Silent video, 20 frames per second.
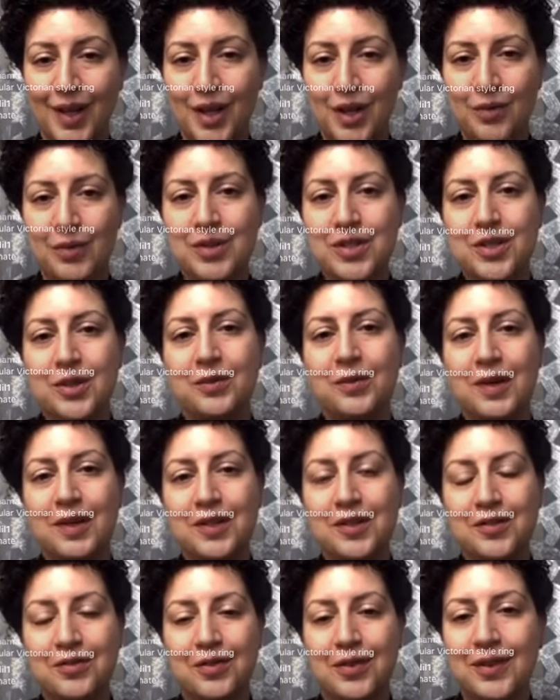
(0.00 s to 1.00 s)
Which are
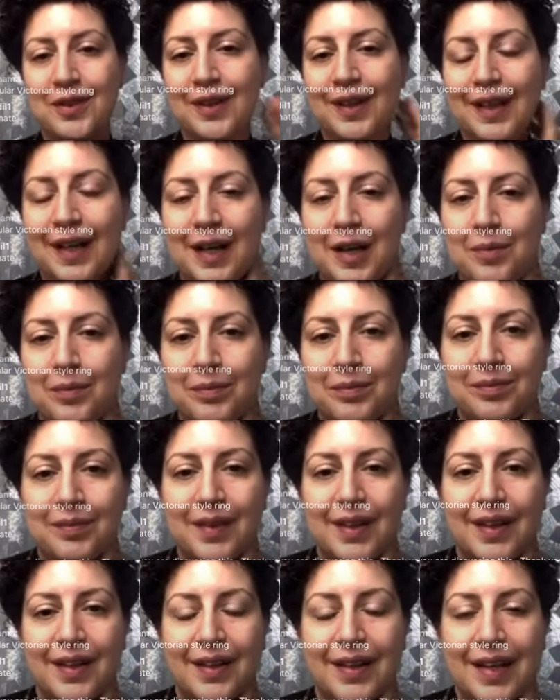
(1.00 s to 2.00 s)
wonderful. Um,
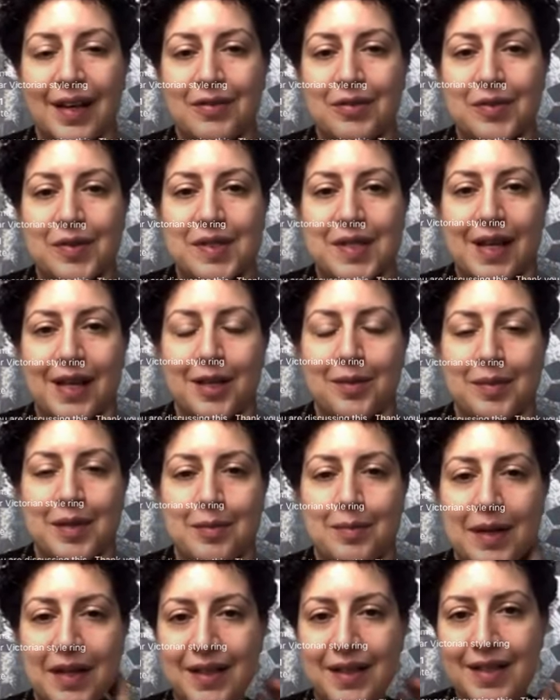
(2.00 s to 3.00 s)
Kevin was telling me
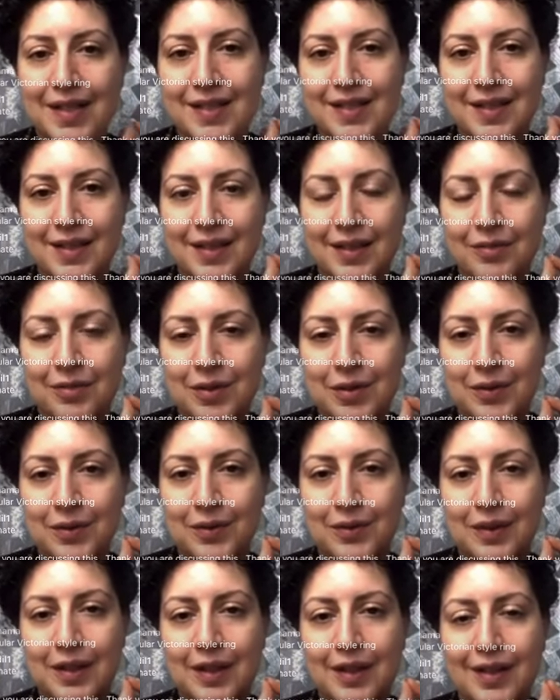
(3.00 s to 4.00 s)
about these that if
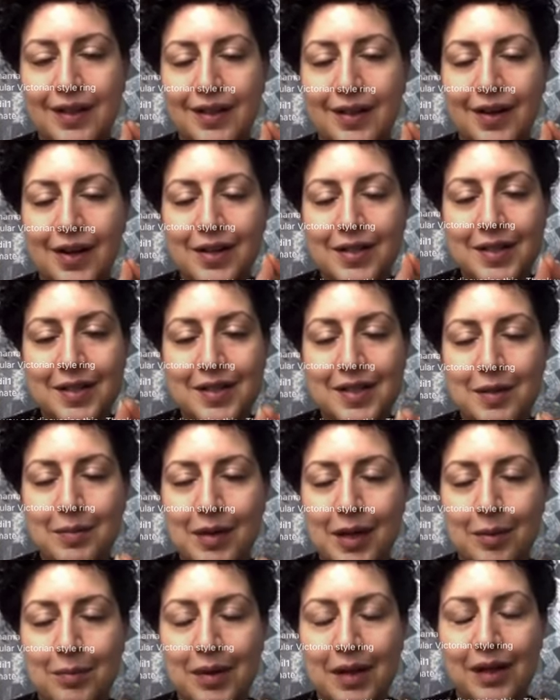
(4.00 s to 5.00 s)
you, they're hard to see,
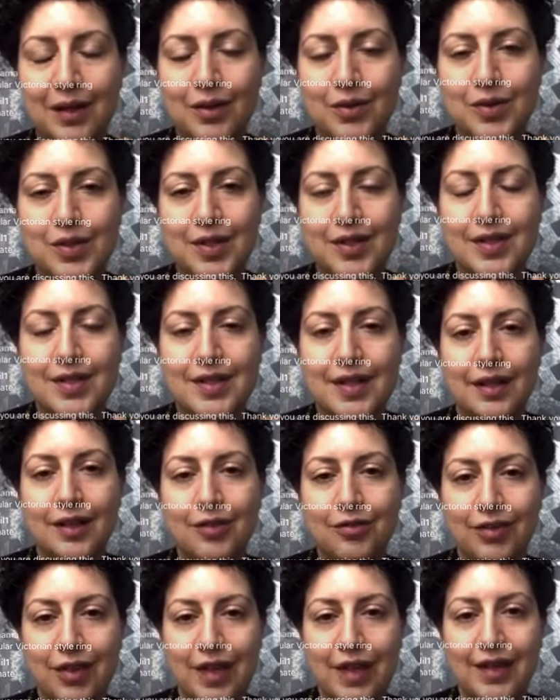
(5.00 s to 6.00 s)
but up close it's
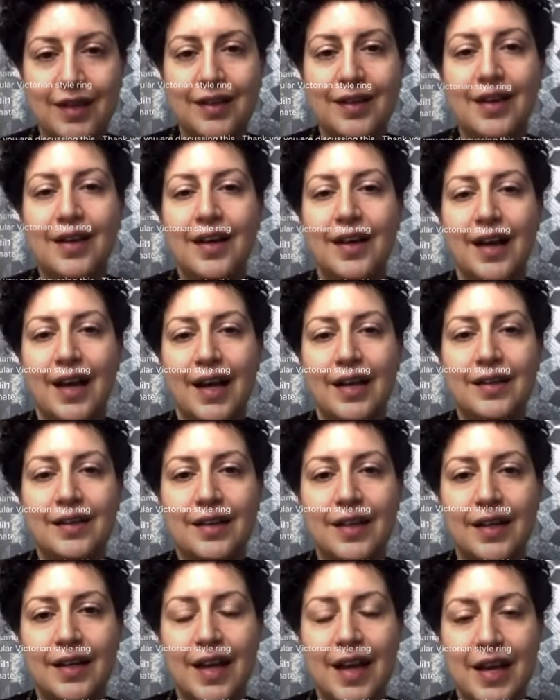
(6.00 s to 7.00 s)
cellophane and
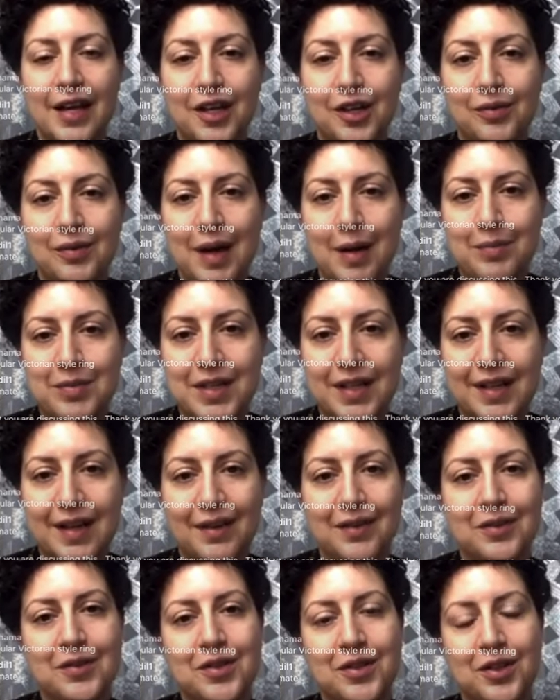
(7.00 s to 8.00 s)
then hair wrapped
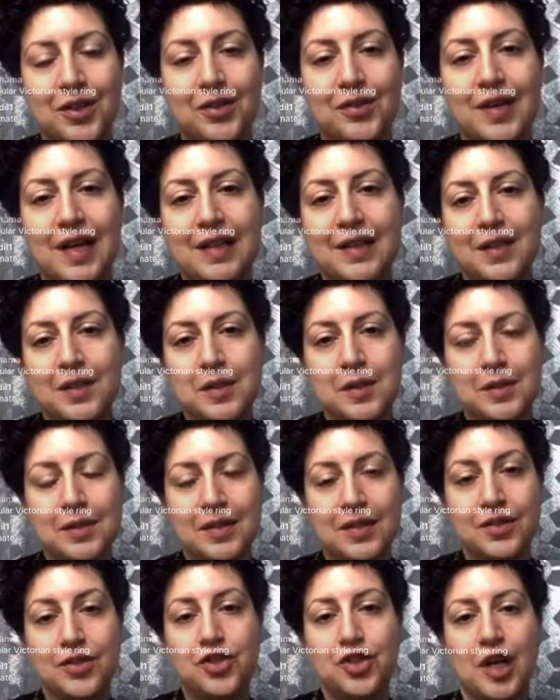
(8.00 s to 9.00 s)
together to create this,
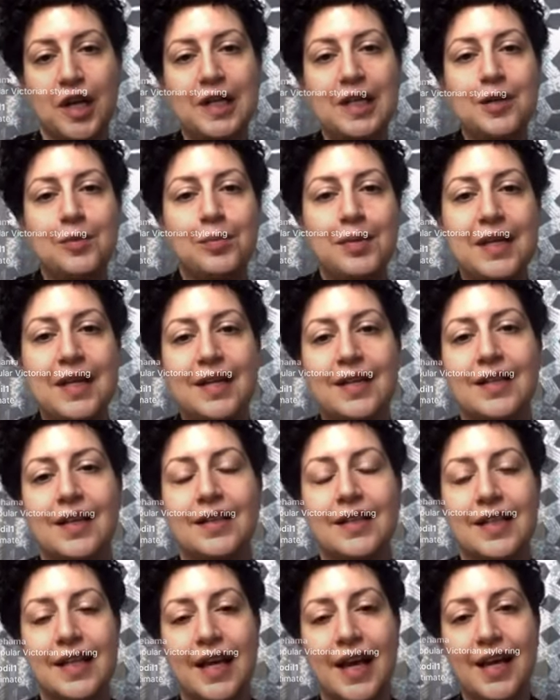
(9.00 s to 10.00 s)
this shiny bead
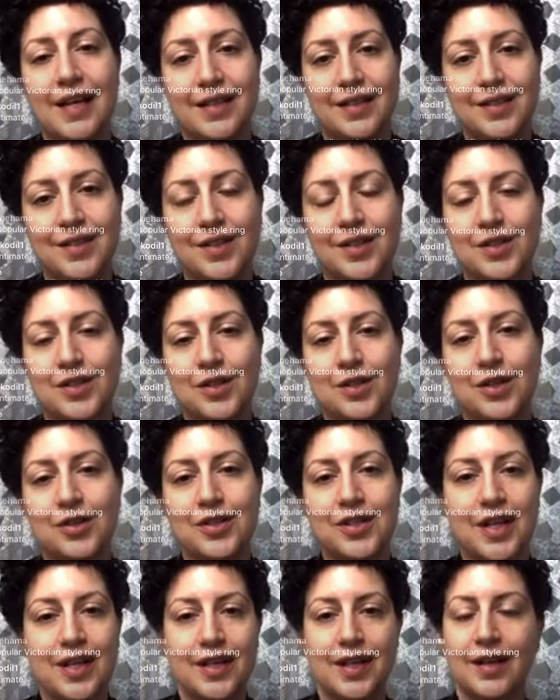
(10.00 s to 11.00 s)
at the end. And so
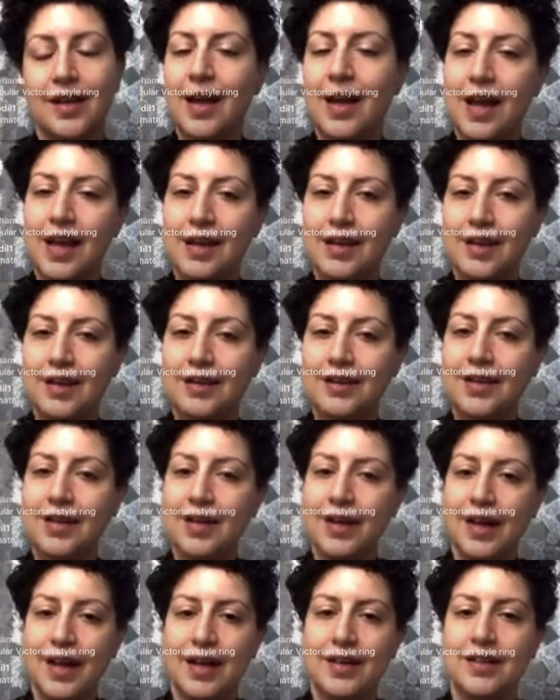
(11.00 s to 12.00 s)
you're taking hair
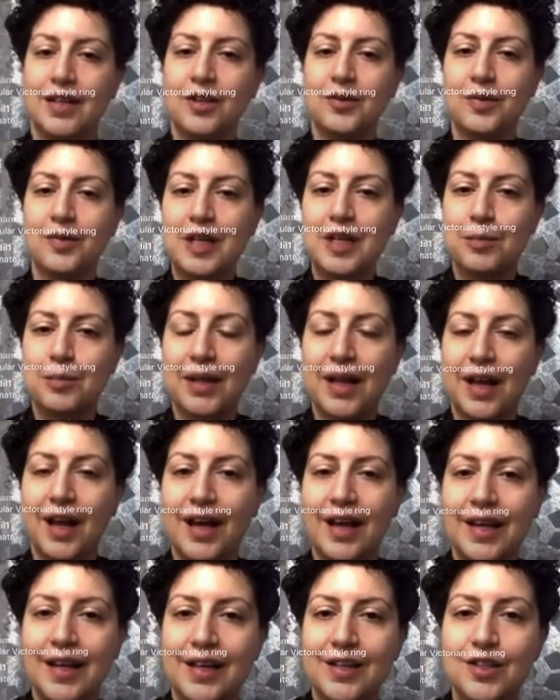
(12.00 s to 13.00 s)
and then
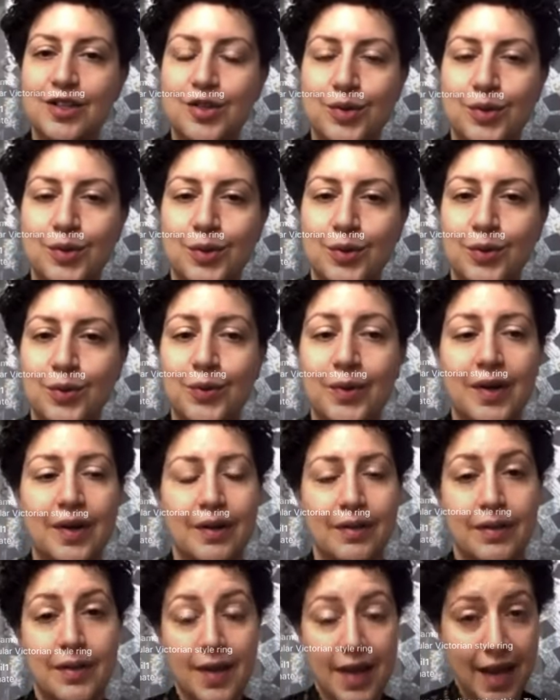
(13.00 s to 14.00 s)
reapplying it to
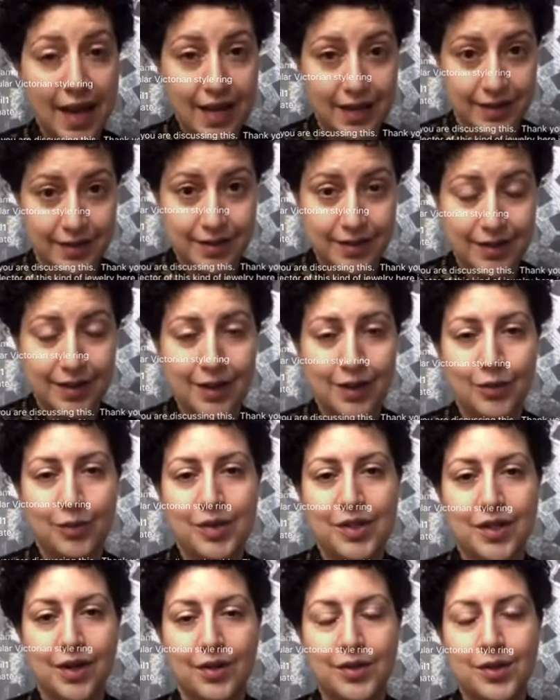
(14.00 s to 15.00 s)
the head,
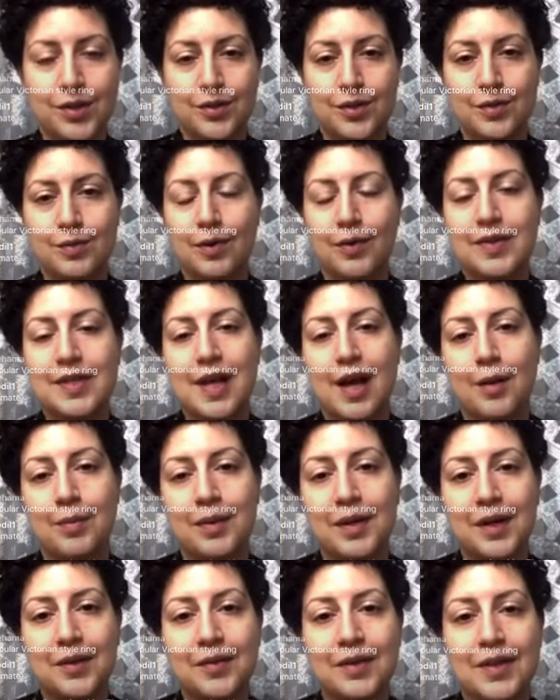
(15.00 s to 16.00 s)
which also is what was
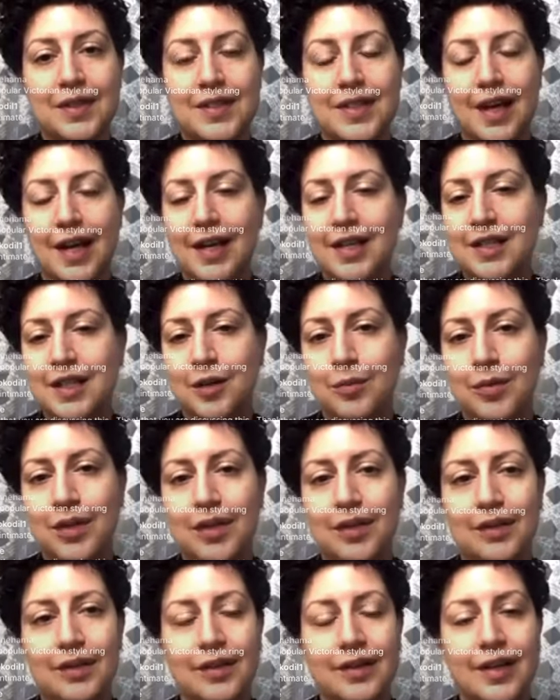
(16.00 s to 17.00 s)
happening with the diadem
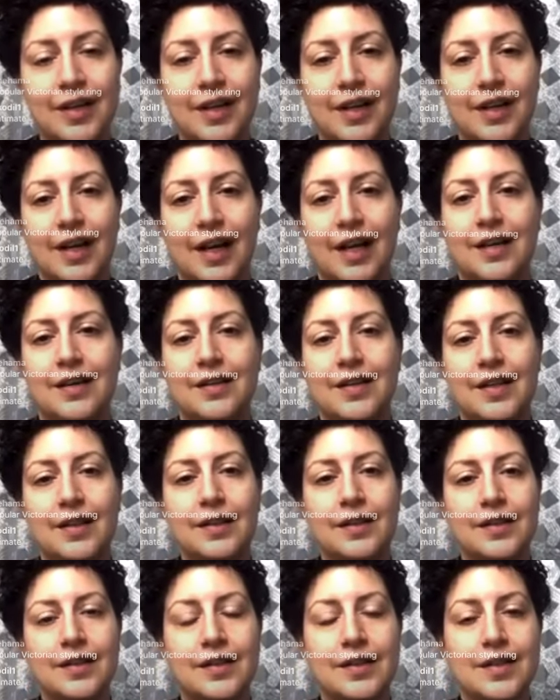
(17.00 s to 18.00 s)
here. And
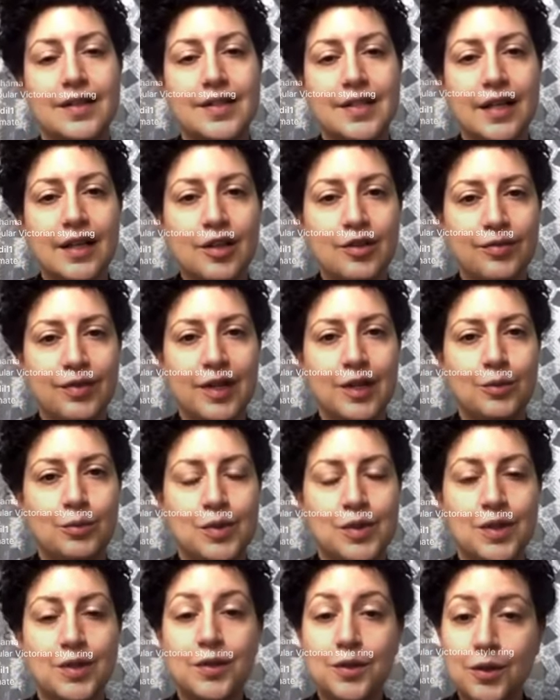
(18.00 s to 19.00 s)
then the, the cellophane
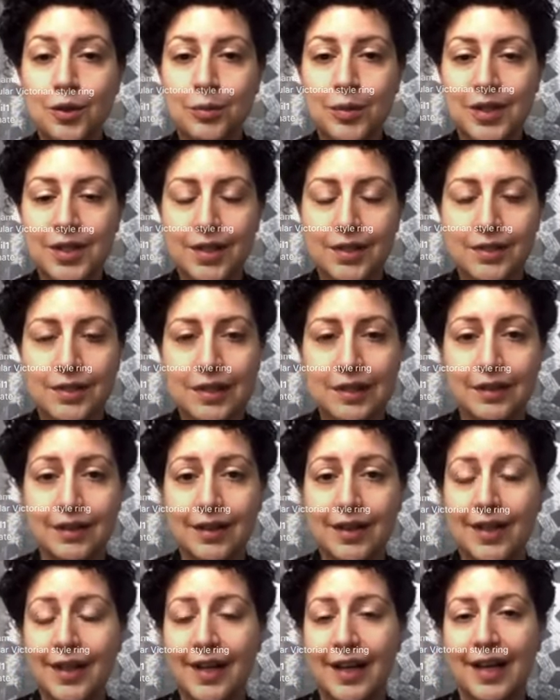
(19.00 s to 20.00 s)
was a new
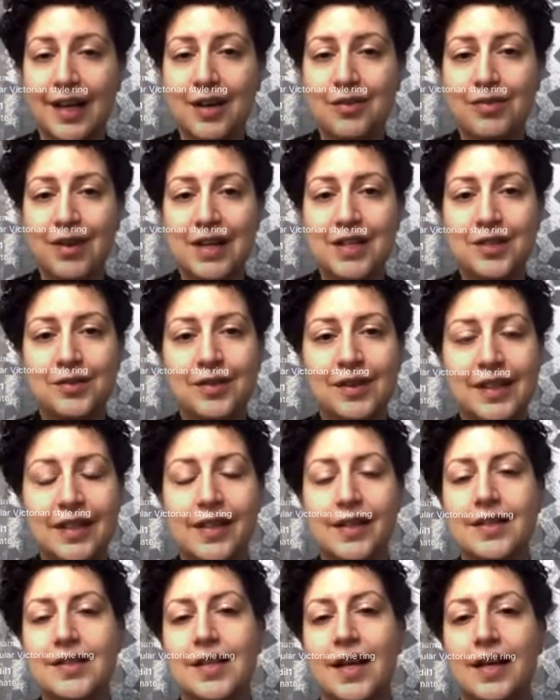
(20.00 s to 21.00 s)
material. And I find it right. really
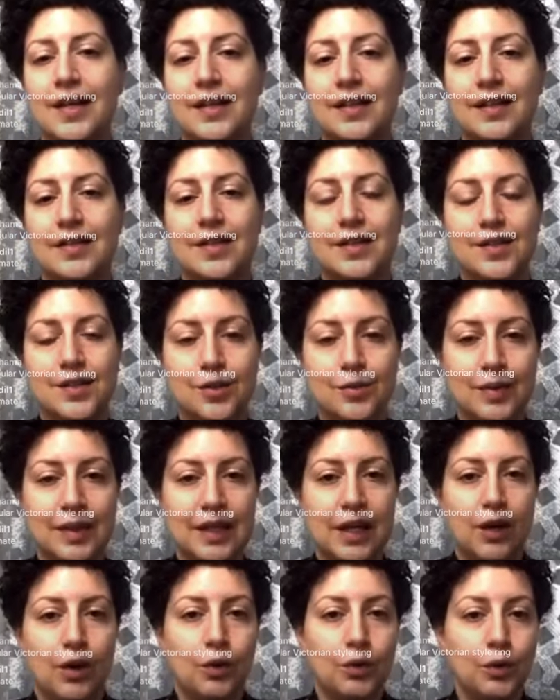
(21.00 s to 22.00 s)
exciting that this is a
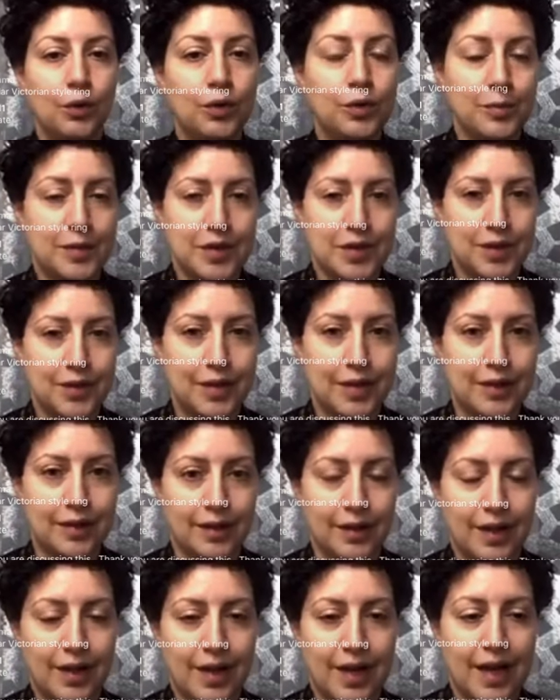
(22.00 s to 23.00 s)
really old
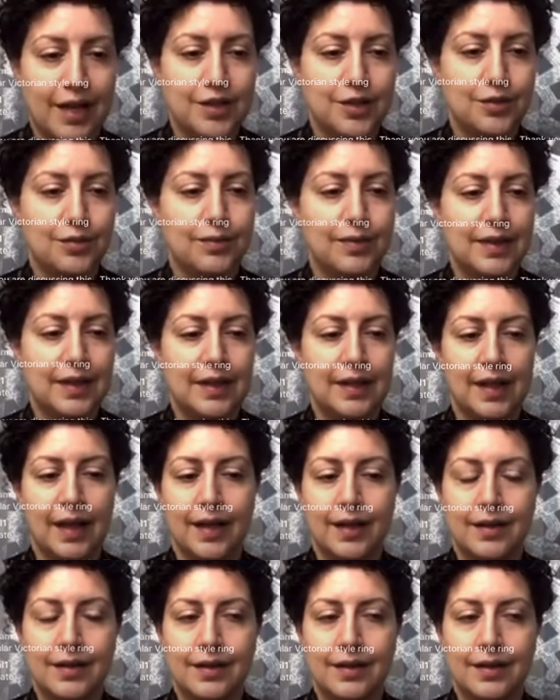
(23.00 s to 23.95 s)
material and a really like